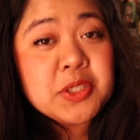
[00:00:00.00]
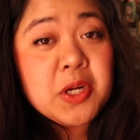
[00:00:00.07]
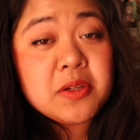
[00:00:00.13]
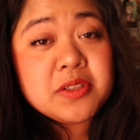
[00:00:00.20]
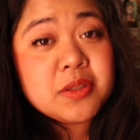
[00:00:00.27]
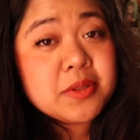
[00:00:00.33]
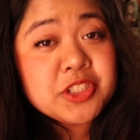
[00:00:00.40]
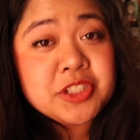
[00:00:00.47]
We all
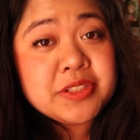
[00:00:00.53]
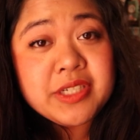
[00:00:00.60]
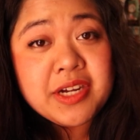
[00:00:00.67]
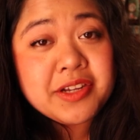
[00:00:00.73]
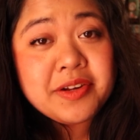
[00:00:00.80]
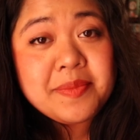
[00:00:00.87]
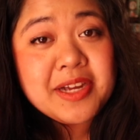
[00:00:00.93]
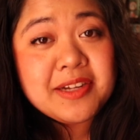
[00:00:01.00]
know what she's
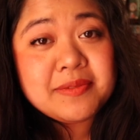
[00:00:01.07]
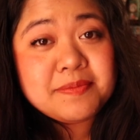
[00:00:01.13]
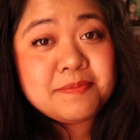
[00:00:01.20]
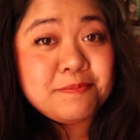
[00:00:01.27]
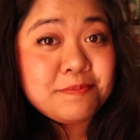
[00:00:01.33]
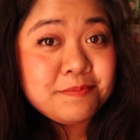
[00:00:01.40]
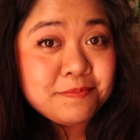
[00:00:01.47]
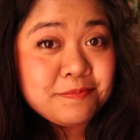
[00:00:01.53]
talking about.
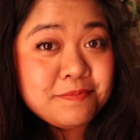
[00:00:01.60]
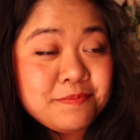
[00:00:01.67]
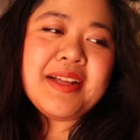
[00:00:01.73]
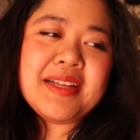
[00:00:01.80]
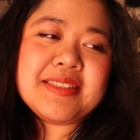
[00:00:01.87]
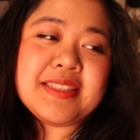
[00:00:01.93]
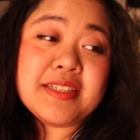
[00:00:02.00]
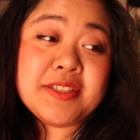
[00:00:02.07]

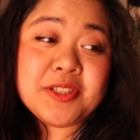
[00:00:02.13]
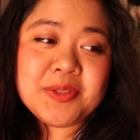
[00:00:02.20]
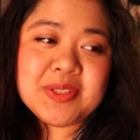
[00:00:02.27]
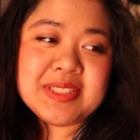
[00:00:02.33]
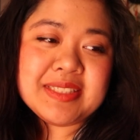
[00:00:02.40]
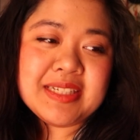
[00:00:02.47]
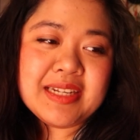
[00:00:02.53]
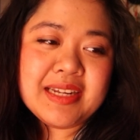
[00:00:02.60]
It's
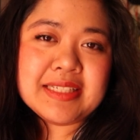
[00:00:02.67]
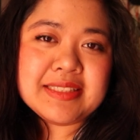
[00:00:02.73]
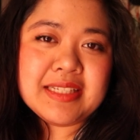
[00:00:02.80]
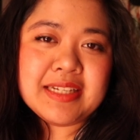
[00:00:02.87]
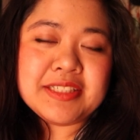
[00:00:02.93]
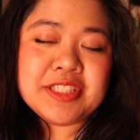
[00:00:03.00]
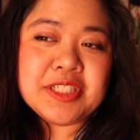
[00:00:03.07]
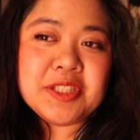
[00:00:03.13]
interesting. It's
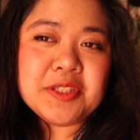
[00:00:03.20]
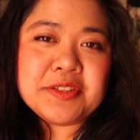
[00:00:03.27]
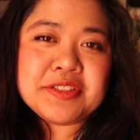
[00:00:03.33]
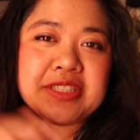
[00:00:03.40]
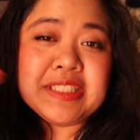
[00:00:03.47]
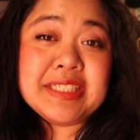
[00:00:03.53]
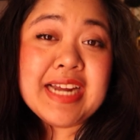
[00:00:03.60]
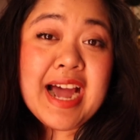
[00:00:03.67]
like she
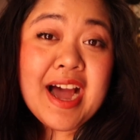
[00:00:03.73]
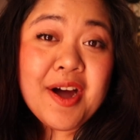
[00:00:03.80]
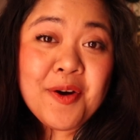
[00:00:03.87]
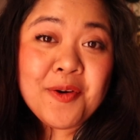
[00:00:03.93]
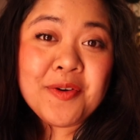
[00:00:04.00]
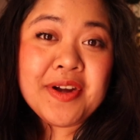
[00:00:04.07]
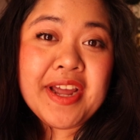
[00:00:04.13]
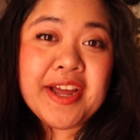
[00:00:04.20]
looks
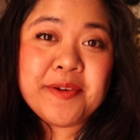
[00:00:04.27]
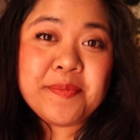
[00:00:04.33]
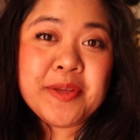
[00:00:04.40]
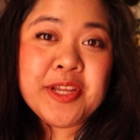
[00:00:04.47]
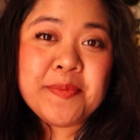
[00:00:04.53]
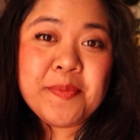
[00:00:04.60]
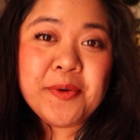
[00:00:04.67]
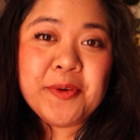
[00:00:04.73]
down at
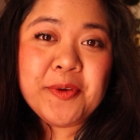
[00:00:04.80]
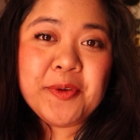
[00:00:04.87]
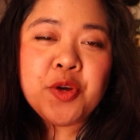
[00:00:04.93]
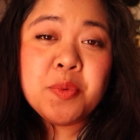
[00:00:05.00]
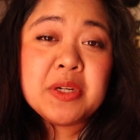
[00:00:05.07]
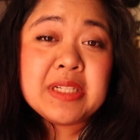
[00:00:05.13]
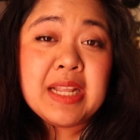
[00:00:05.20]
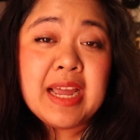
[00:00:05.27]
people
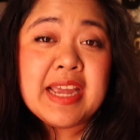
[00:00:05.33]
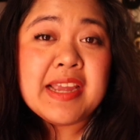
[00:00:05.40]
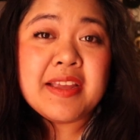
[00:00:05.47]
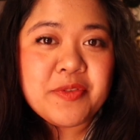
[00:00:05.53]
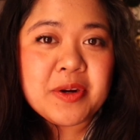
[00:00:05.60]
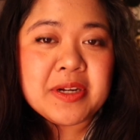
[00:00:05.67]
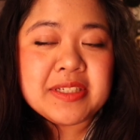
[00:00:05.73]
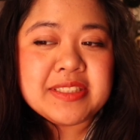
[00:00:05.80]
who would, like,
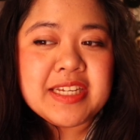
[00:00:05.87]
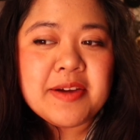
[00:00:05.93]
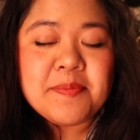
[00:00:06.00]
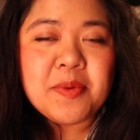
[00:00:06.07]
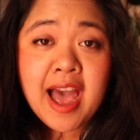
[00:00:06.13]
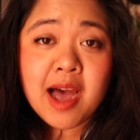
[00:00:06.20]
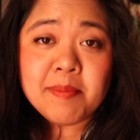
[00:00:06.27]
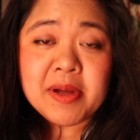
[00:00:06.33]
for
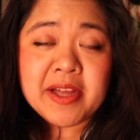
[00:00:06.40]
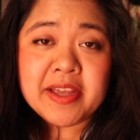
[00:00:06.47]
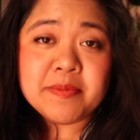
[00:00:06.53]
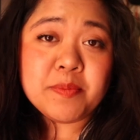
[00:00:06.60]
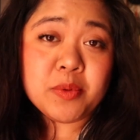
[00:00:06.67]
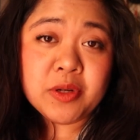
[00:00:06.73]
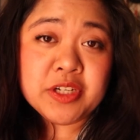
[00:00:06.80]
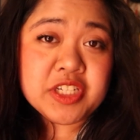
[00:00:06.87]
example, Abba
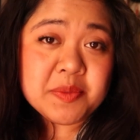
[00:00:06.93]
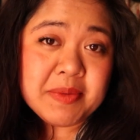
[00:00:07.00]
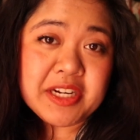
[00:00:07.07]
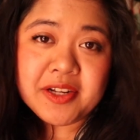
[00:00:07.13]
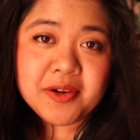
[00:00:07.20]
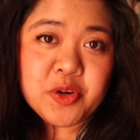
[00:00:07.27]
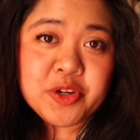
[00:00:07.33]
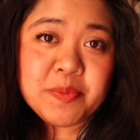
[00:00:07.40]
and Preach made
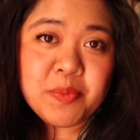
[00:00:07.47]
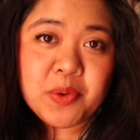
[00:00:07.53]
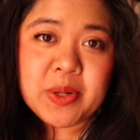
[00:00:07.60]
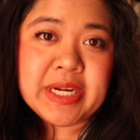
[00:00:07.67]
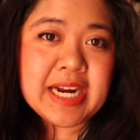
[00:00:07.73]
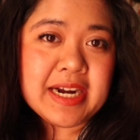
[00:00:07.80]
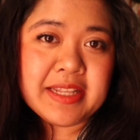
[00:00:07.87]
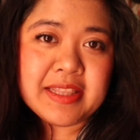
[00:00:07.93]
a good
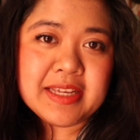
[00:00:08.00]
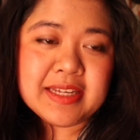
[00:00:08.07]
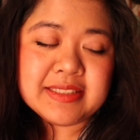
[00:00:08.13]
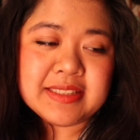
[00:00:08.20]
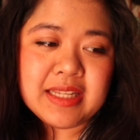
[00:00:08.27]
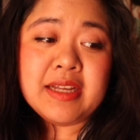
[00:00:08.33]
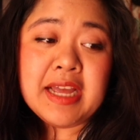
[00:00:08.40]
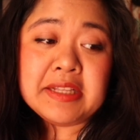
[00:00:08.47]
point out of
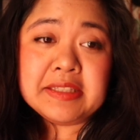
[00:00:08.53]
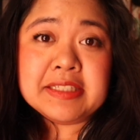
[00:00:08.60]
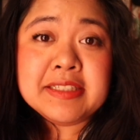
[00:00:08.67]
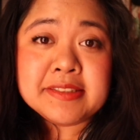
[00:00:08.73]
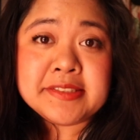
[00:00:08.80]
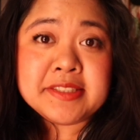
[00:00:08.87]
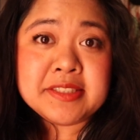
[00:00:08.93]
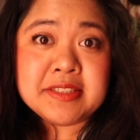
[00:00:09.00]
this. At
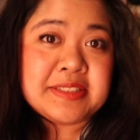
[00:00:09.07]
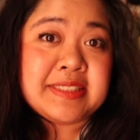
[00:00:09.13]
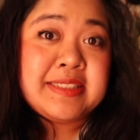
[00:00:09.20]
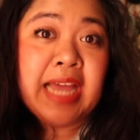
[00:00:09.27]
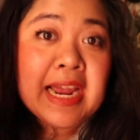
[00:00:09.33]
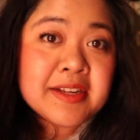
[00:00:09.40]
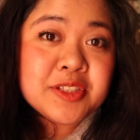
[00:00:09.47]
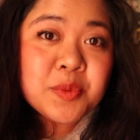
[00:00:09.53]
least it's
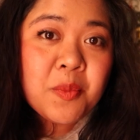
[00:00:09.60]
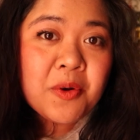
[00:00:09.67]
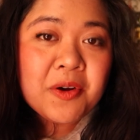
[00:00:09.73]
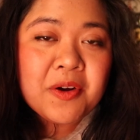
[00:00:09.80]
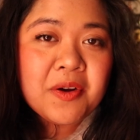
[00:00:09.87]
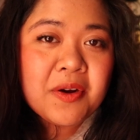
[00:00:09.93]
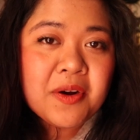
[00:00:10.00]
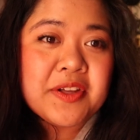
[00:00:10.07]
sex
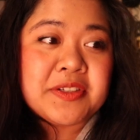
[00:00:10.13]
worker.